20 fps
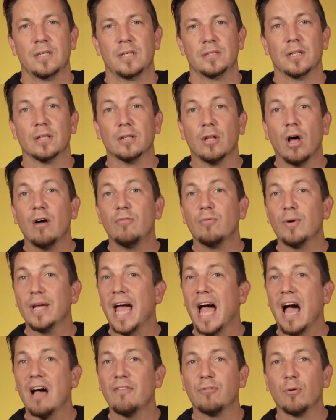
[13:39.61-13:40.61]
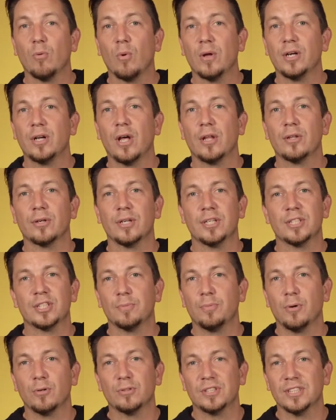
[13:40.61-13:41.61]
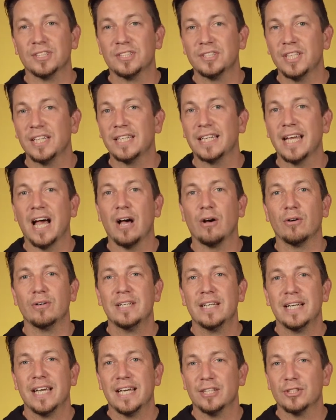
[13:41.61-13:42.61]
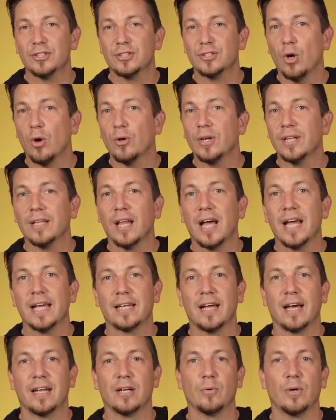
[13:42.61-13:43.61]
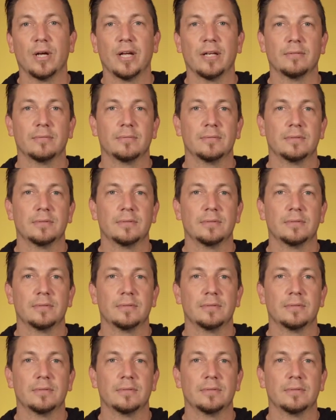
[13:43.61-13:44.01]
The love we have for one another is supposed to stick out in a salt and light kind of way.